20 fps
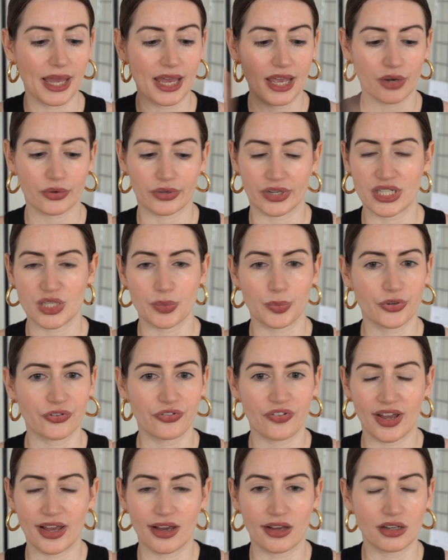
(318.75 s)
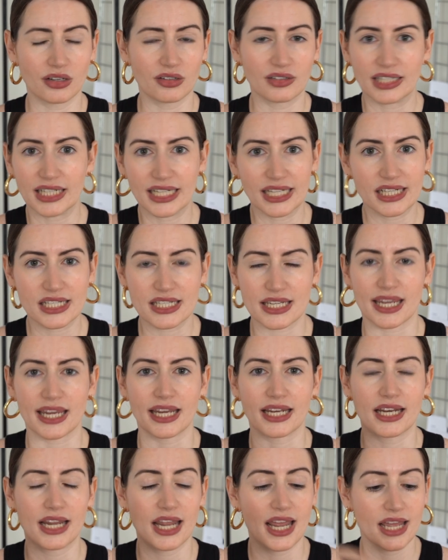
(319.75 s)
create a profile on
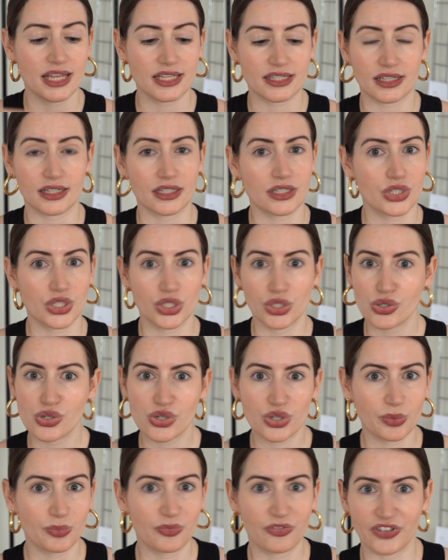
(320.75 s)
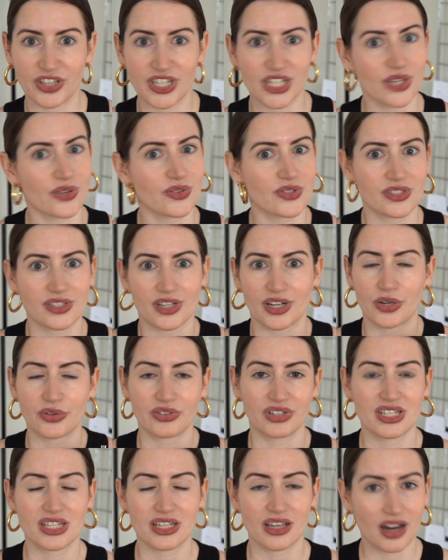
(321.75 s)
LinkedIn, start YouTube videos, start
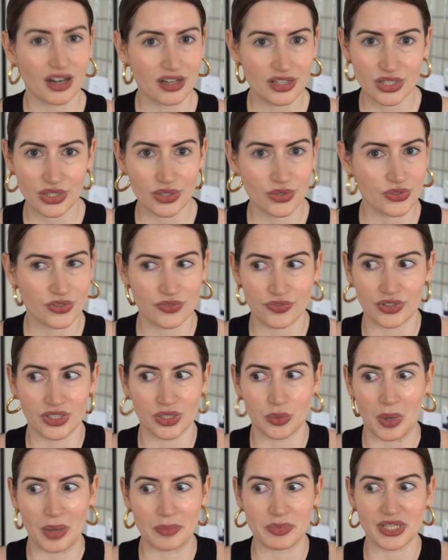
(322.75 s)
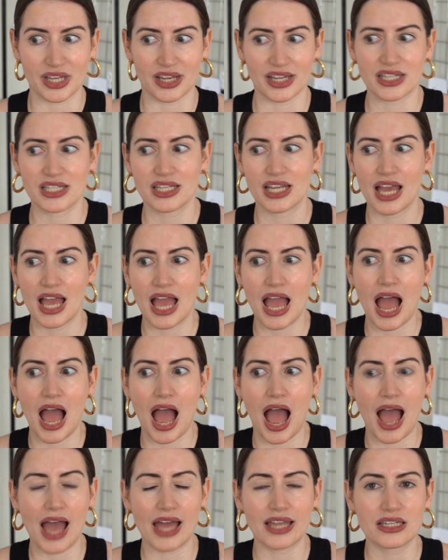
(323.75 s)
creating articles for the website,
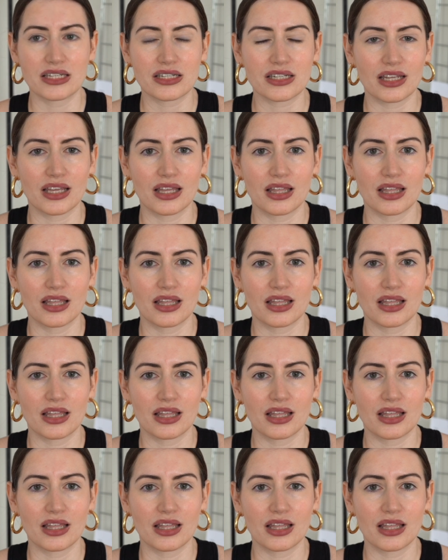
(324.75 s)
and